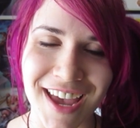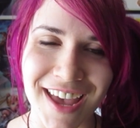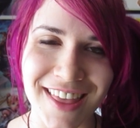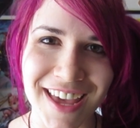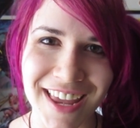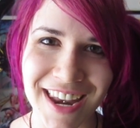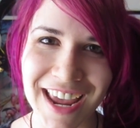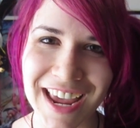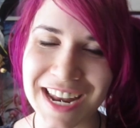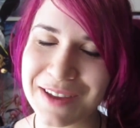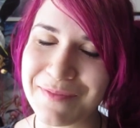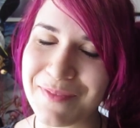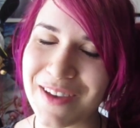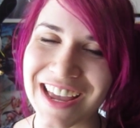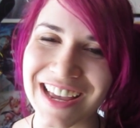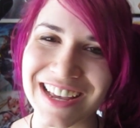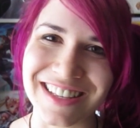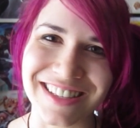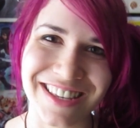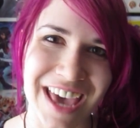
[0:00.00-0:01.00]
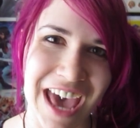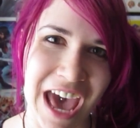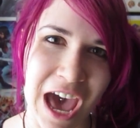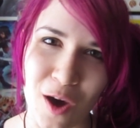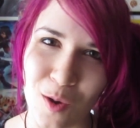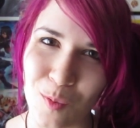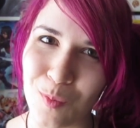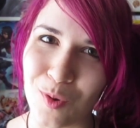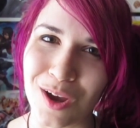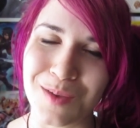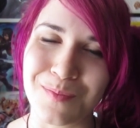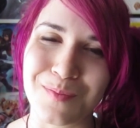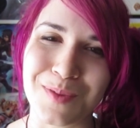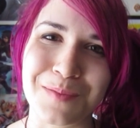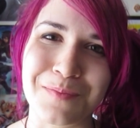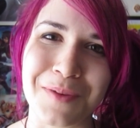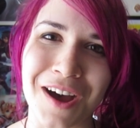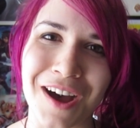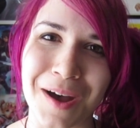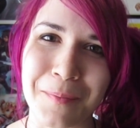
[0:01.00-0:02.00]
and that anime is Cowboy
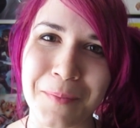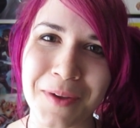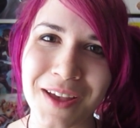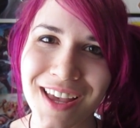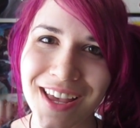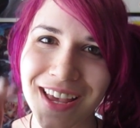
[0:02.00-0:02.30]
Bebop.